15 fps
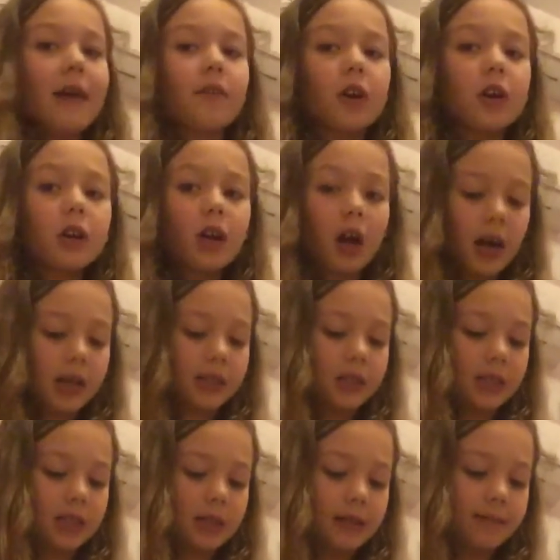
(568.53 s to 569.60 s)
I've got a
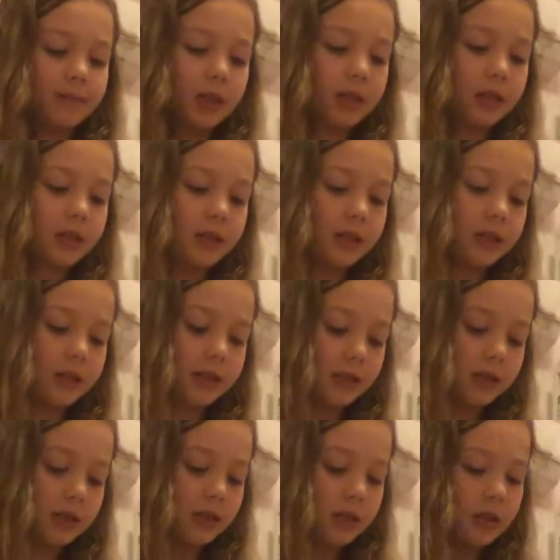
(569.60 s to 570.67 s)
cardigan because
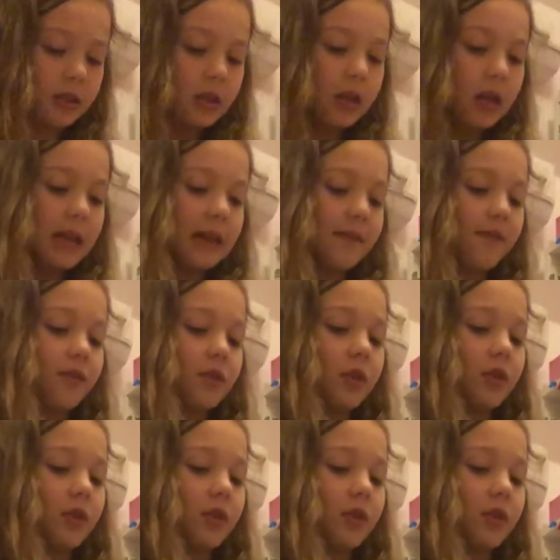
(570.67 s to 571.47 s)
it